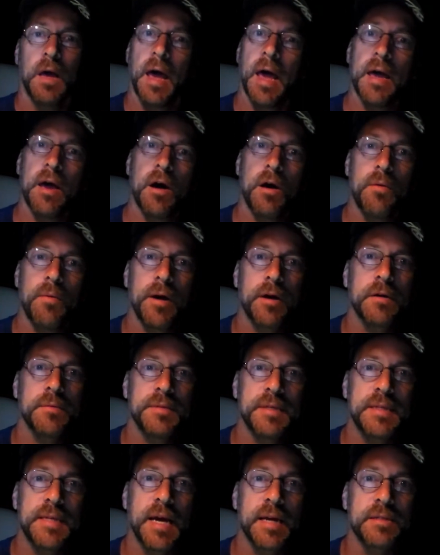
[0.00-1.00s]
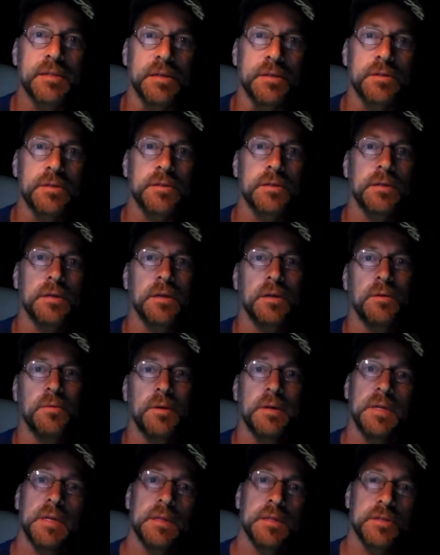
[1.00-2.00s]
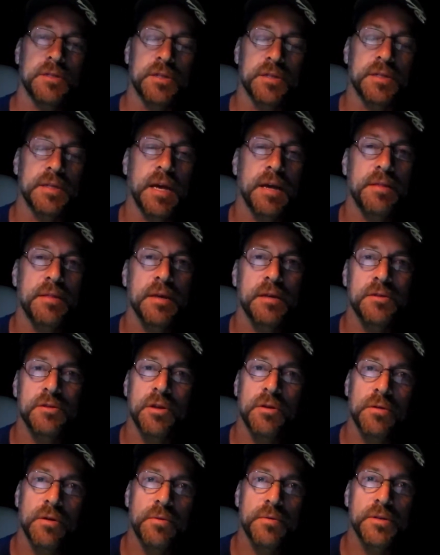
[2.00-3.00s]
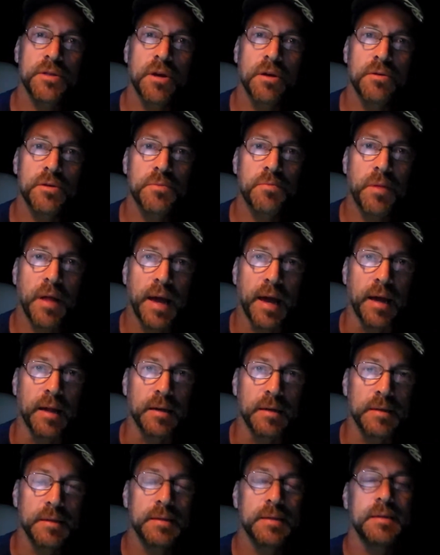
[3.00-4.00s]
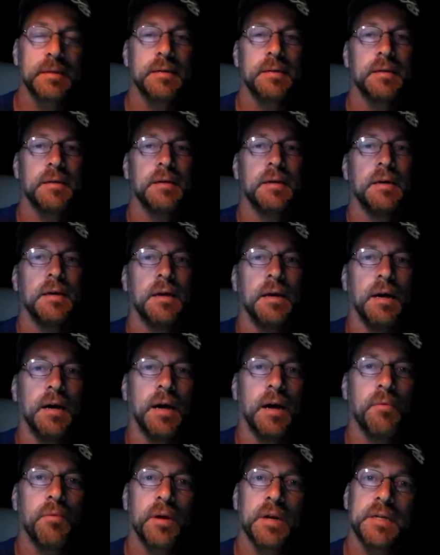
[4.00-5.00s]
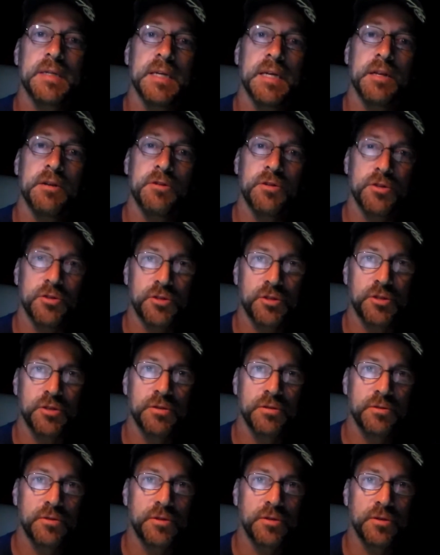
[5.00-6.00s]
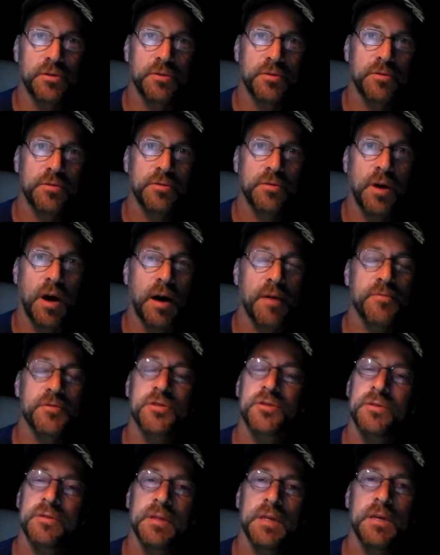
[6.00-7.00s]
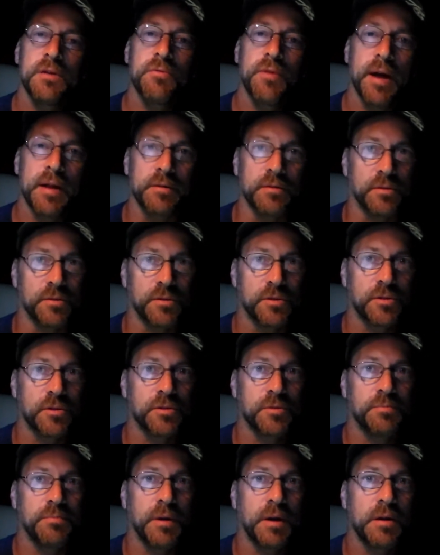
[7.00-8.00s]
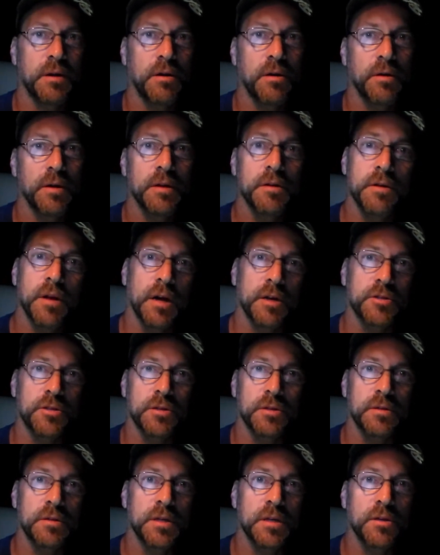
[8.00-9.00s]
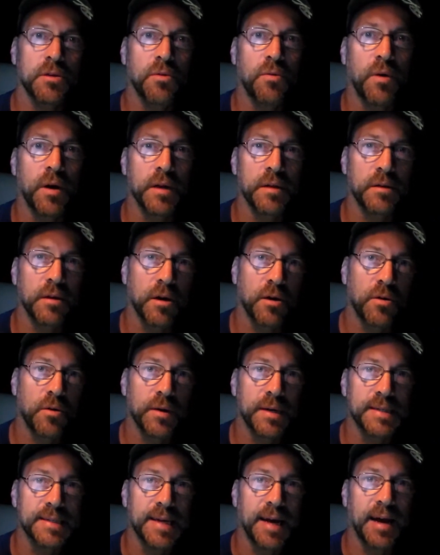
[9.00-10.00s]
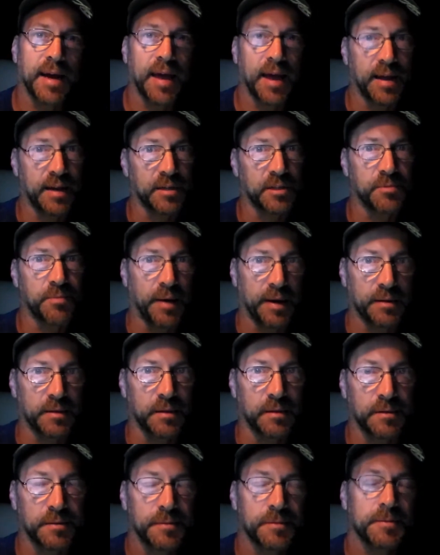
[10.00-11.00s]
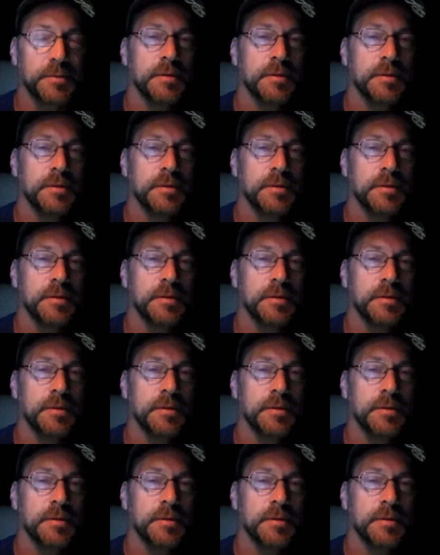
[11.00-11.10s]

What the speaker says: Hey all, welcome to Texas. Well, needless to say, things don't always go as planned. I wanted to introduce you to Officer Lee Reynolds, but our introduction didn't quite go as I had expected.